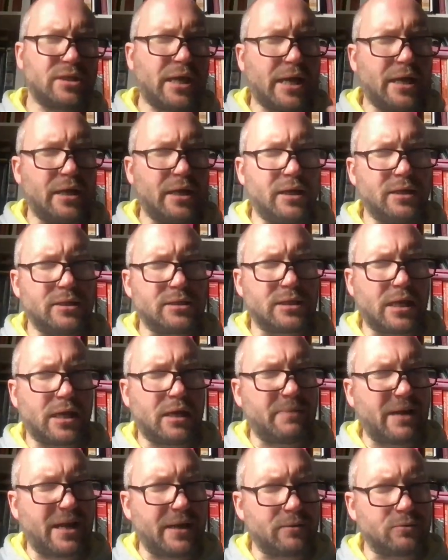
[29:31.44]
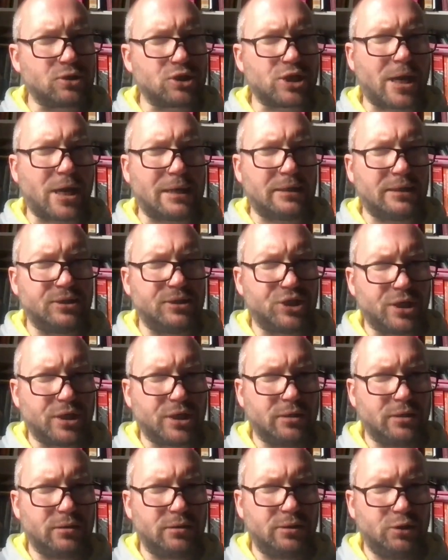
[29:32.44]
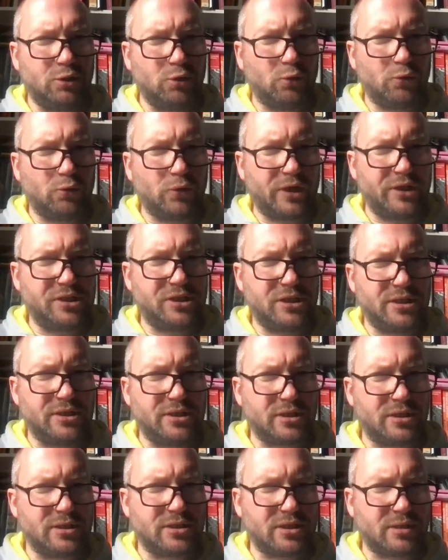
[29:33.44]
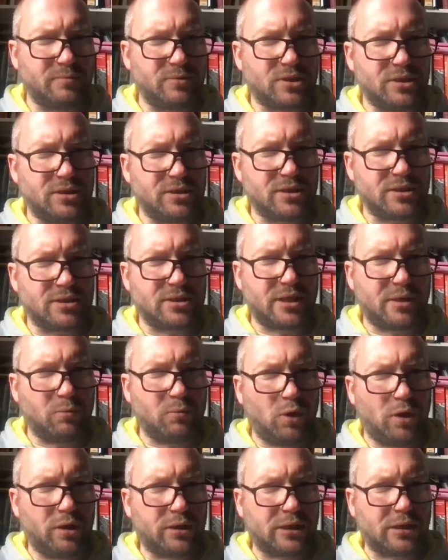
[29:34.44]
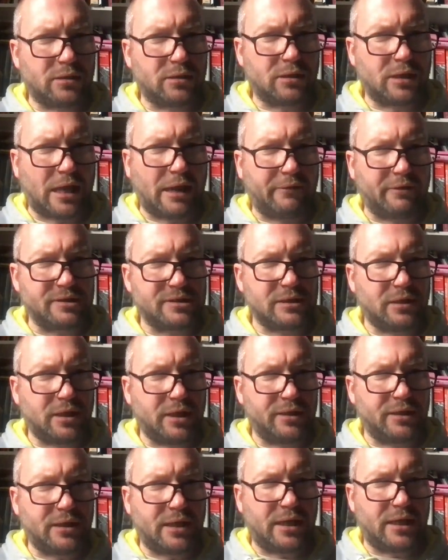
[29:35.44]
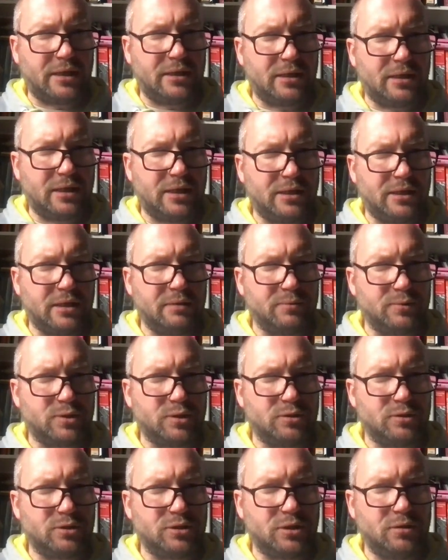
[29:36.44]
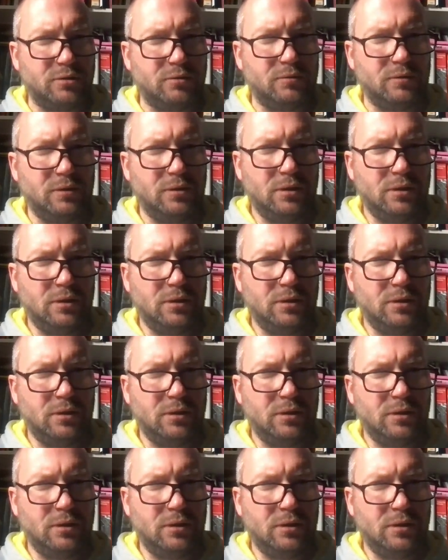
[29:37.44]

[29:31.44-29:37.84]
that about challenging your ideas and assumptions? Is that what a character like that enables you to do?